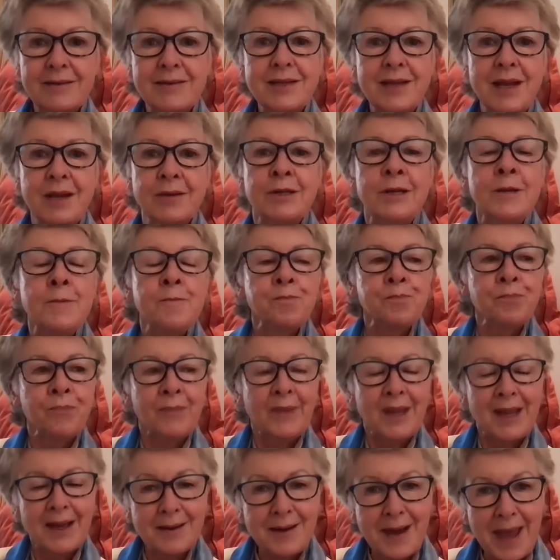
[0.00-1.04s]
So
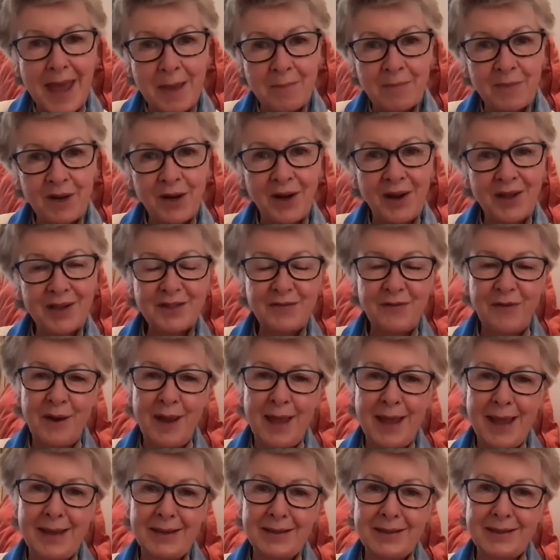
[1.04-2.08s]
an M-class
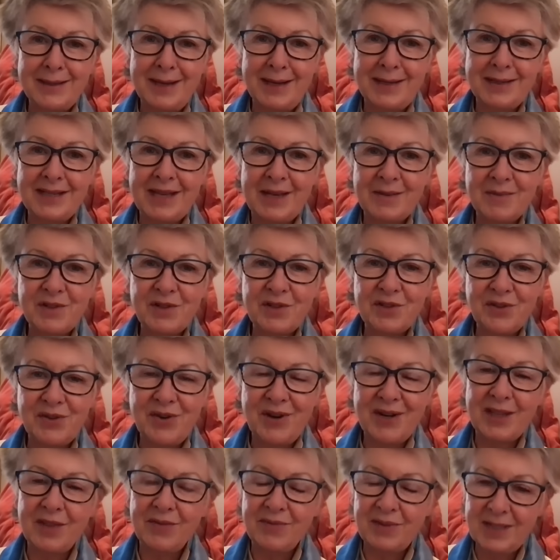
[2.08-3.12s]
flare is 10 times the
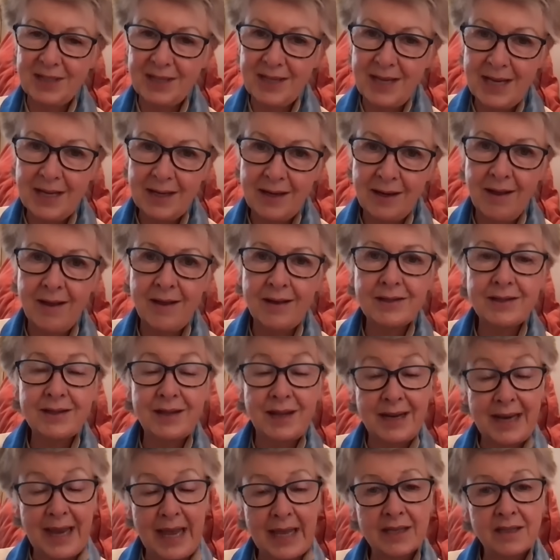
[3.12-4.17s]
strength of a C-class.
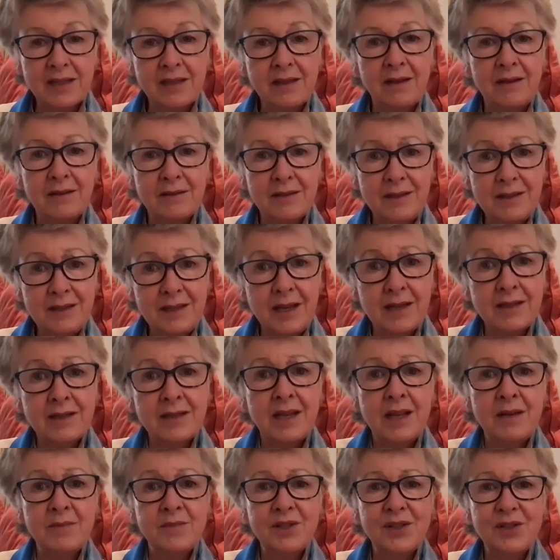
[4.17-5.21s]
An X-class is 10
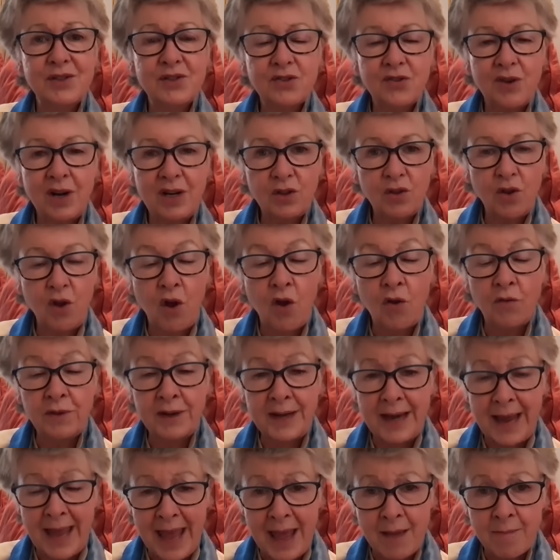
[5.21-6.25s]
times the strength of
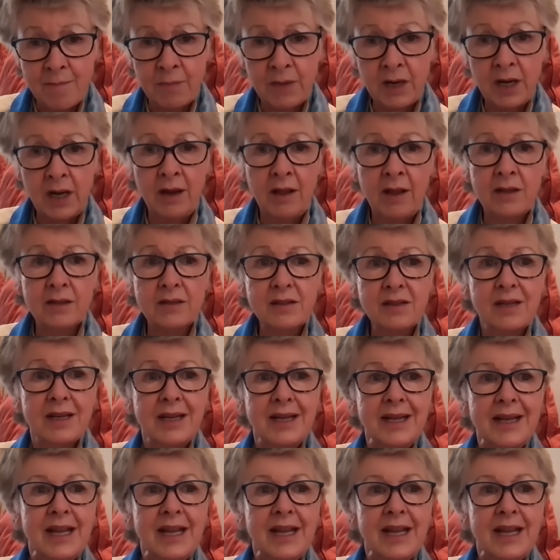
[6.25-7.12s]
an M-class.